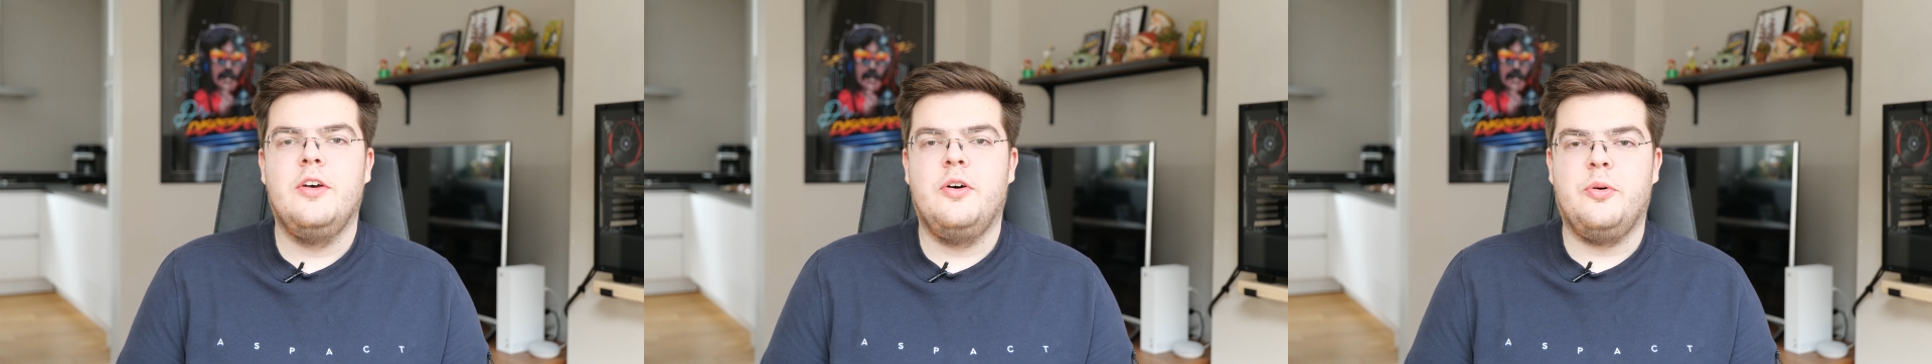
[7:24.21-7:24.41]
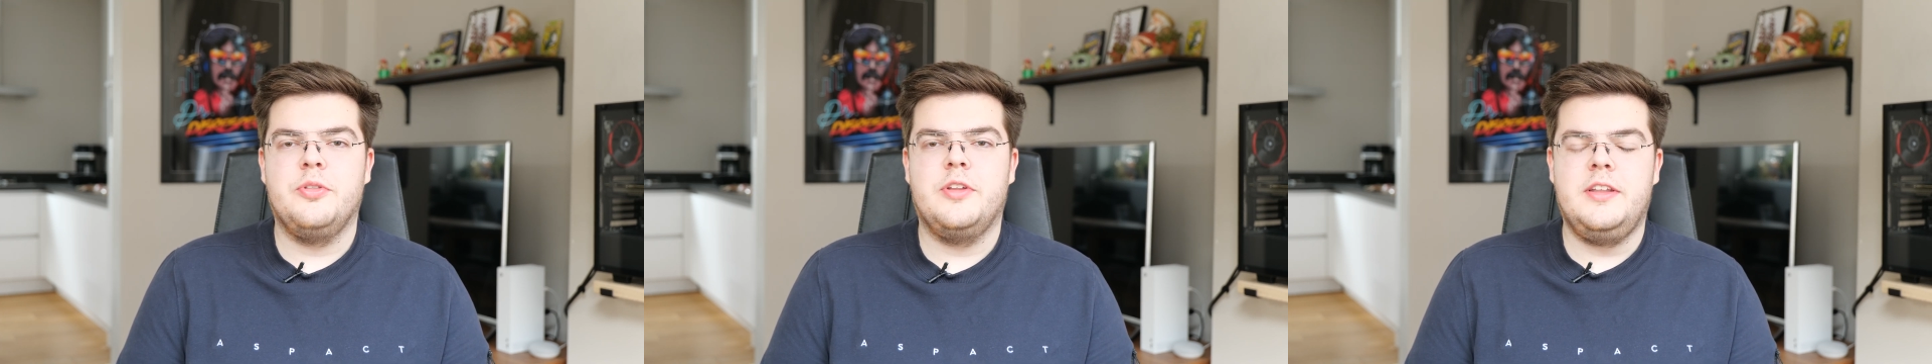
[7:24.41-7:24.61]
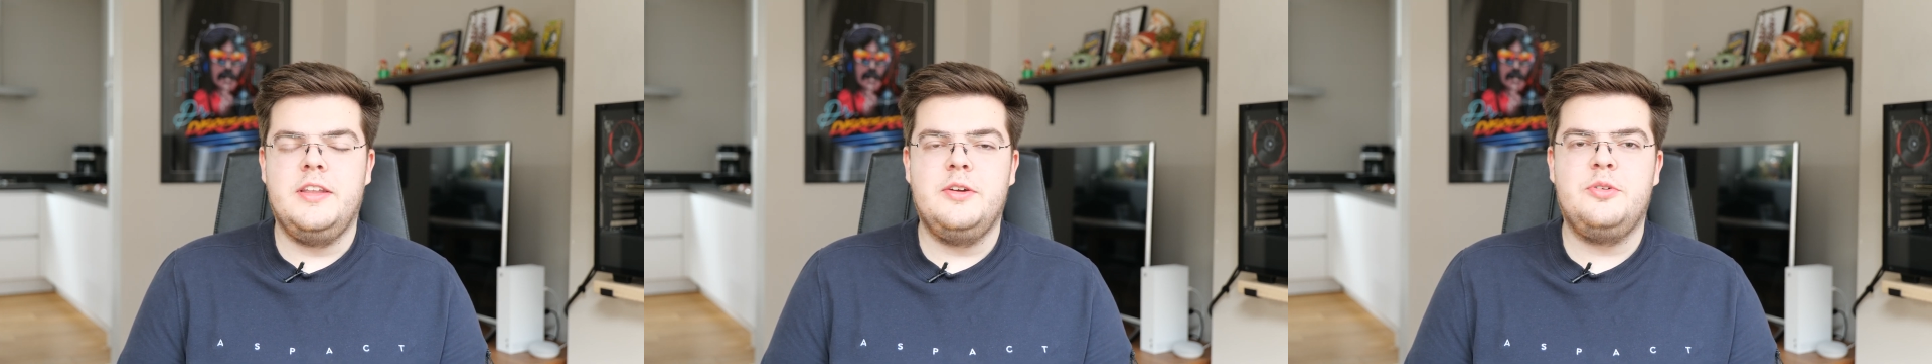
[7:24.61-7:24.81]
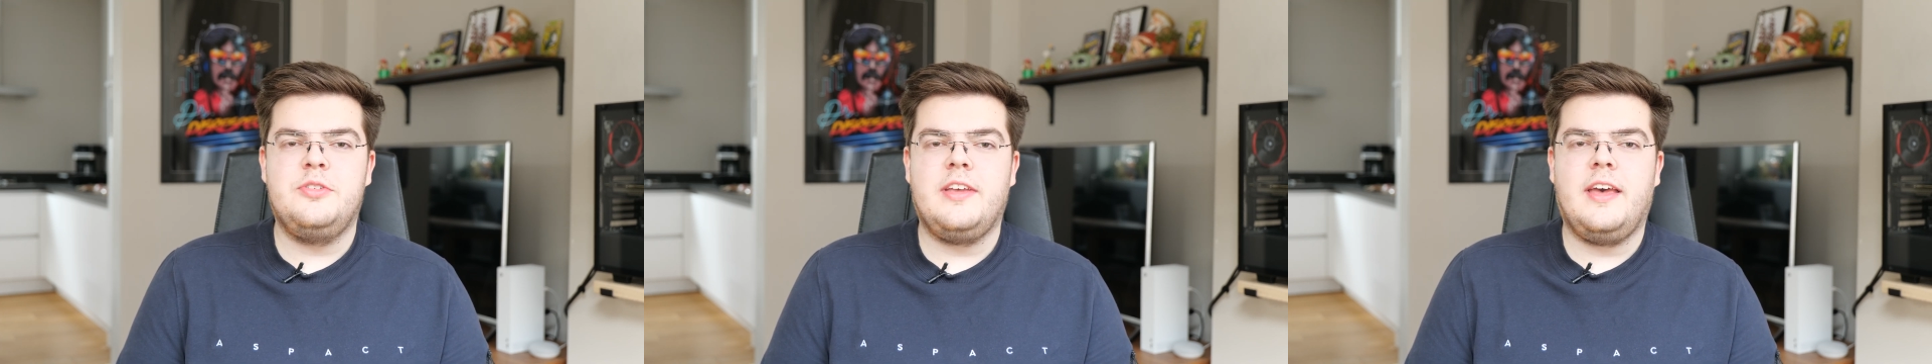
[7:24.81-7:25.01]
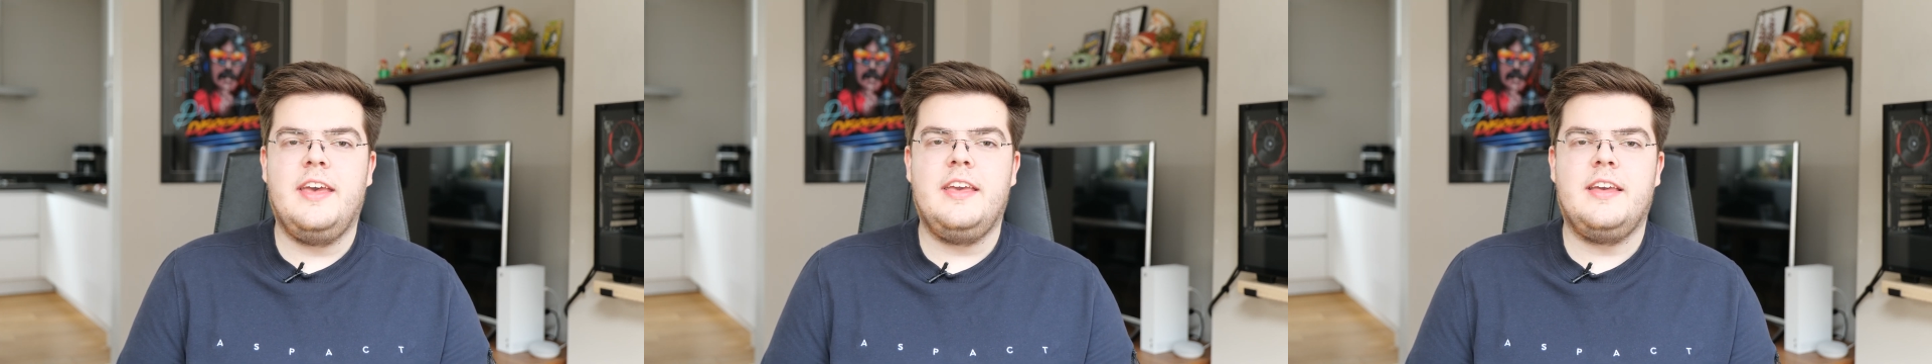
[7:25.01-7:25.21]
on the new
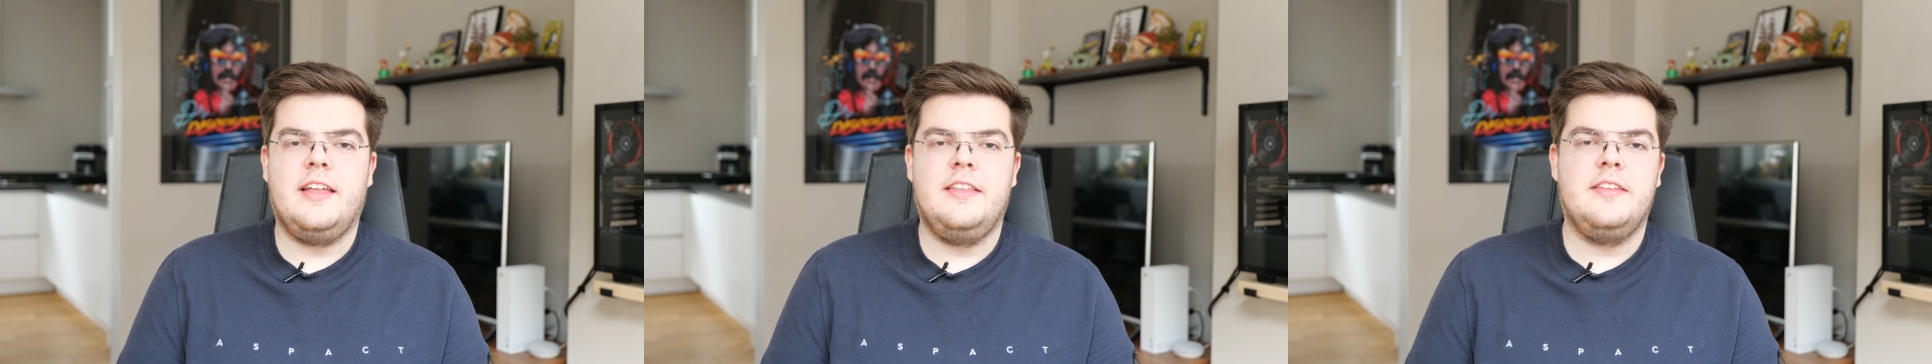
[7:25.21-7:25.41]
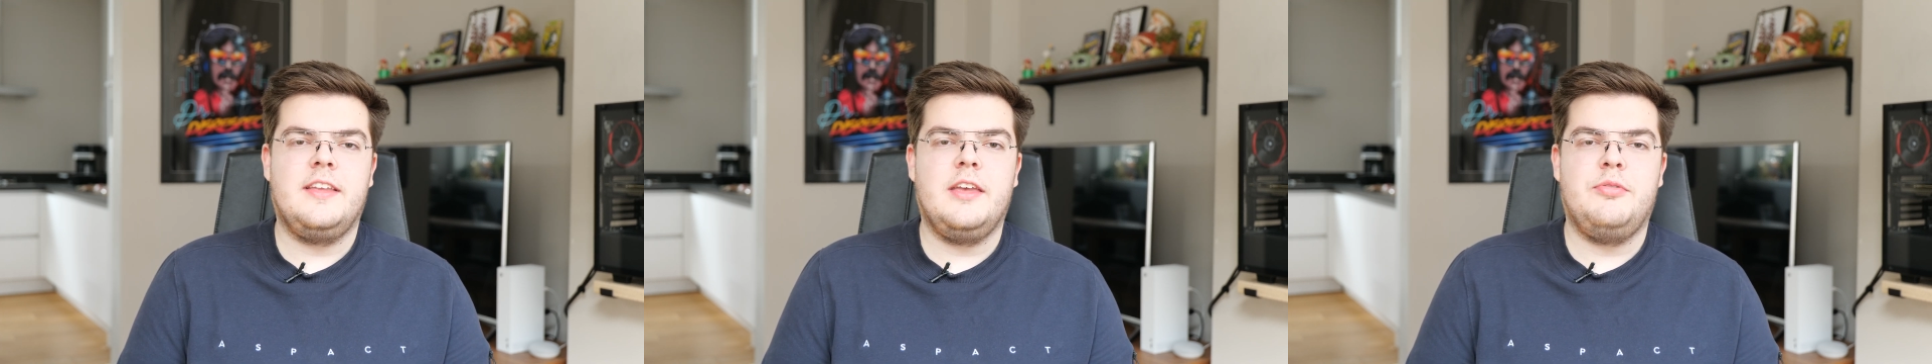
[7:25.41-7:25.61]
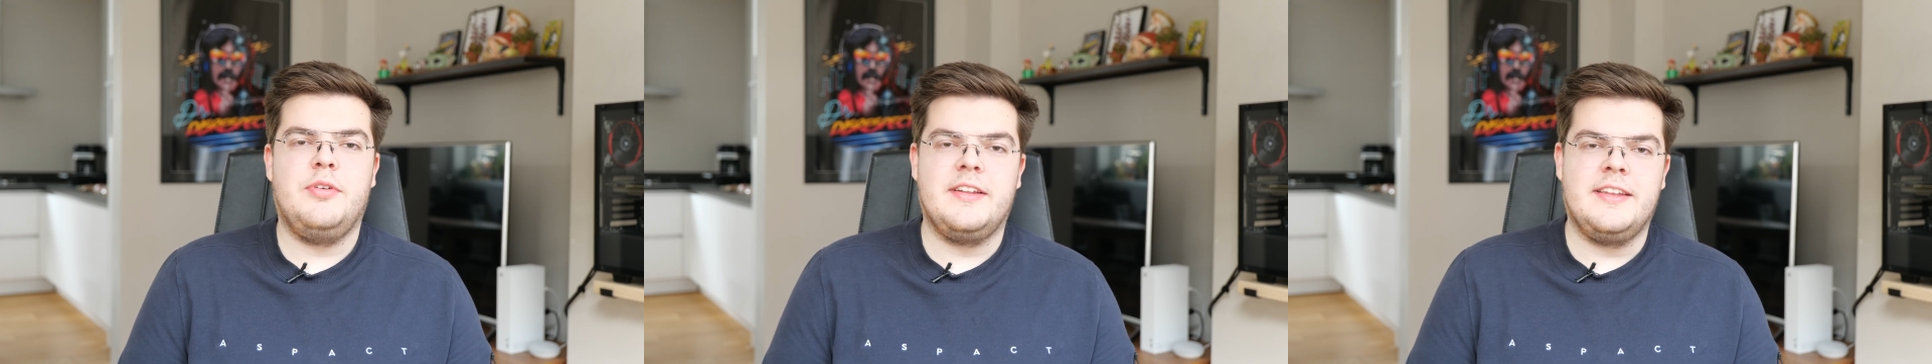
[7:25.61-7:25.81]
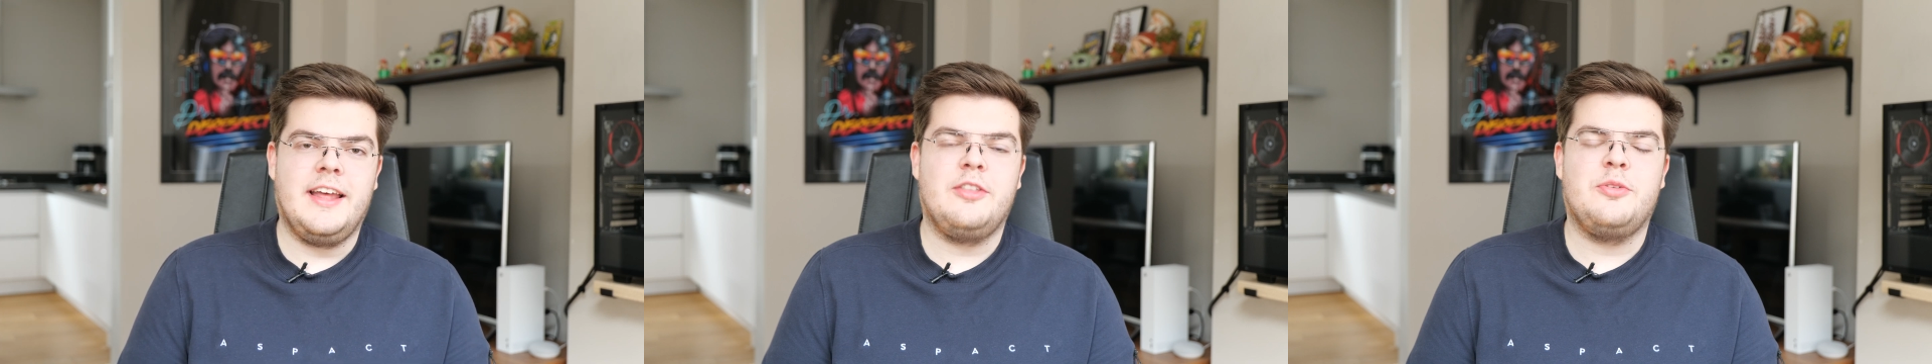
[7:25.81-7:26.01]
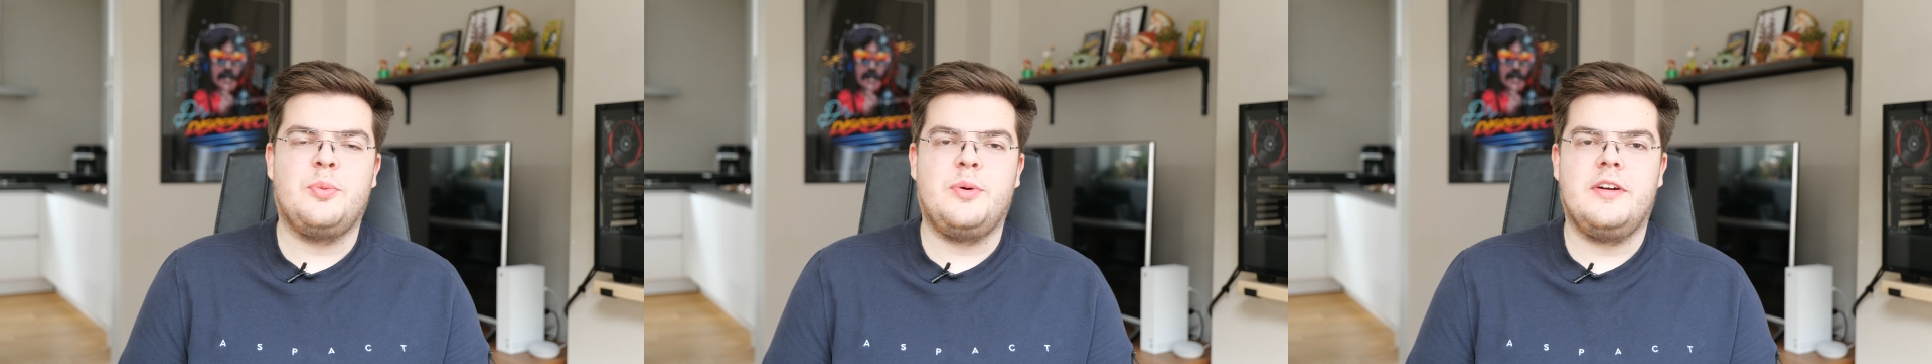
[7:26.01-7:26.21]
tank and giving
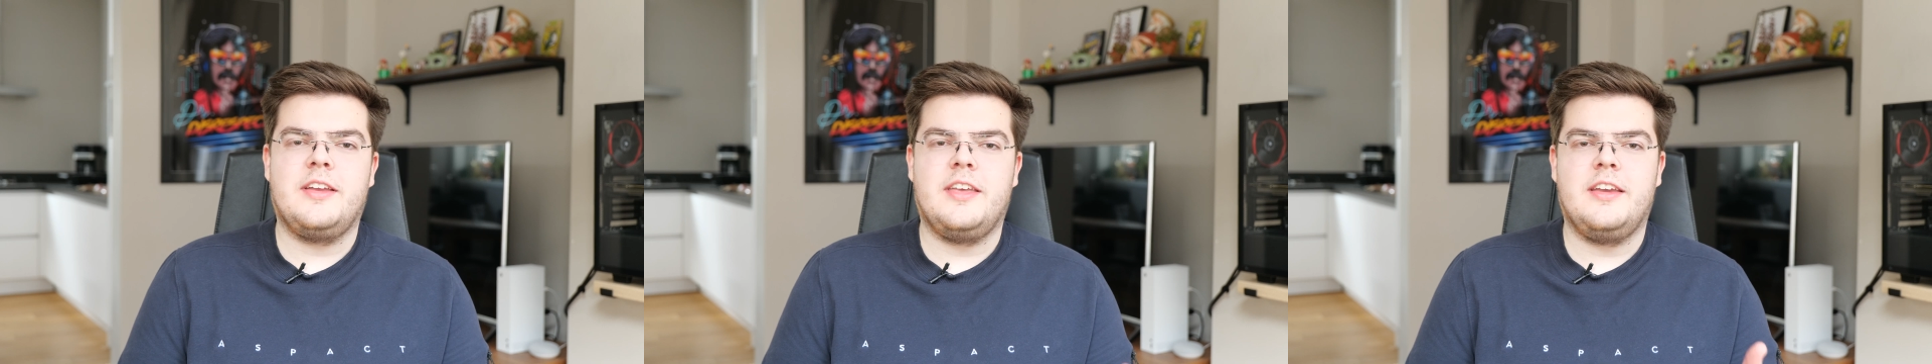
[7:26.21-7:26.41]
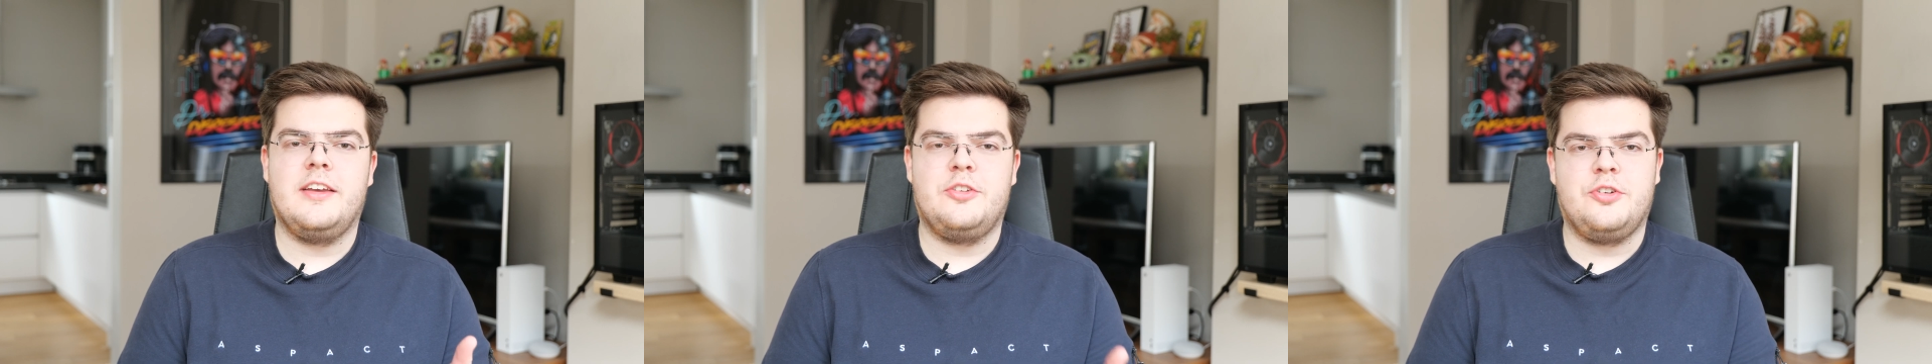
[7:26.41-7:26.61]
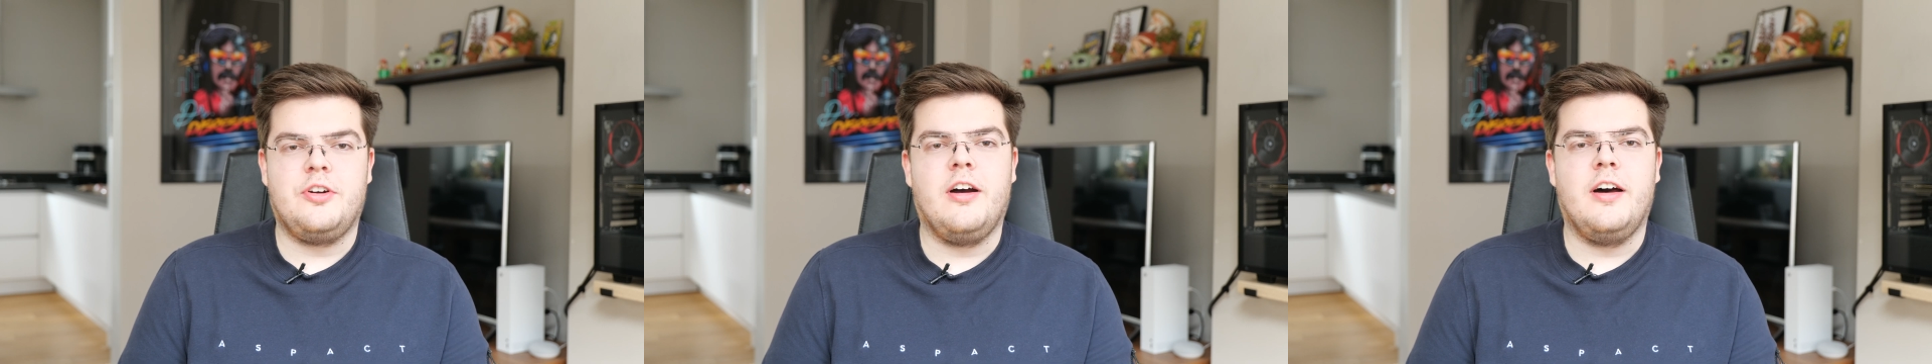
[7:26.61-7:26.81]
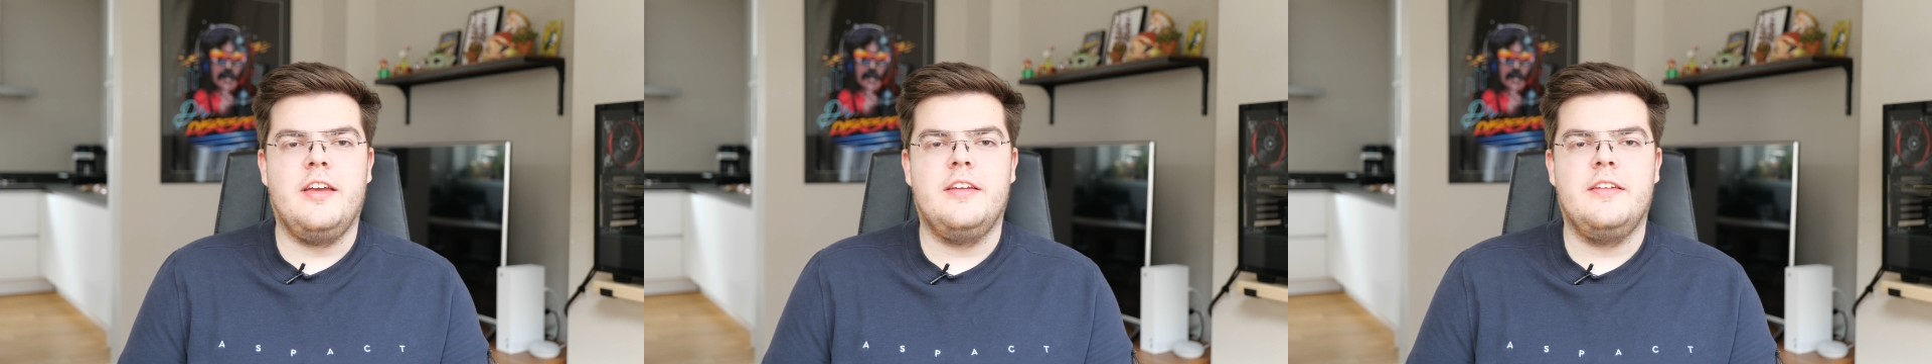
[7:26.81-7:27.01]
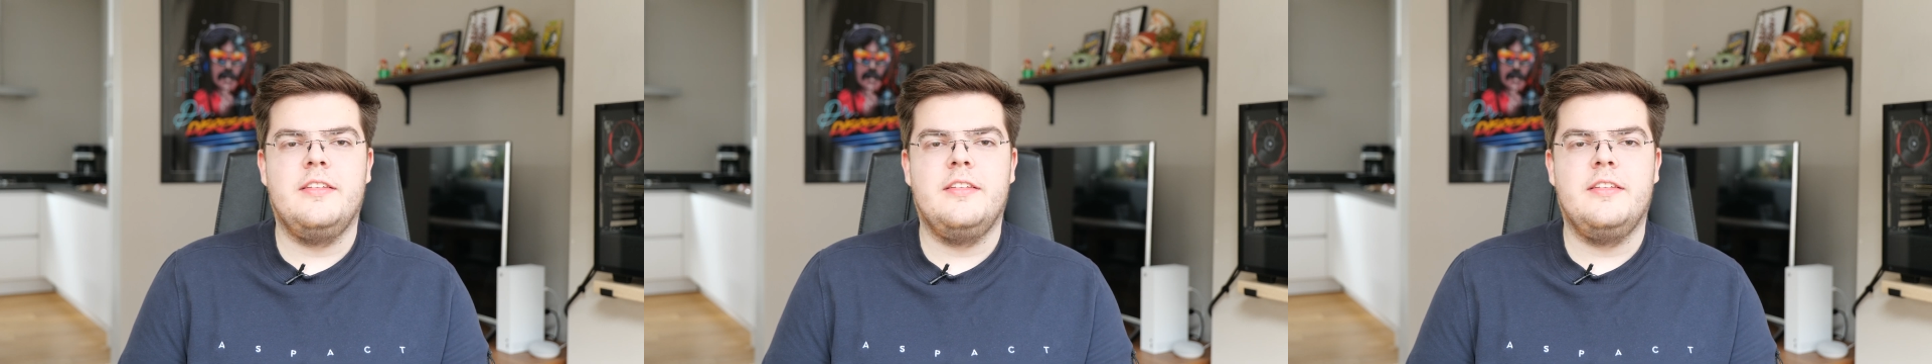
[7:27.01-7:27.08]
networking a try.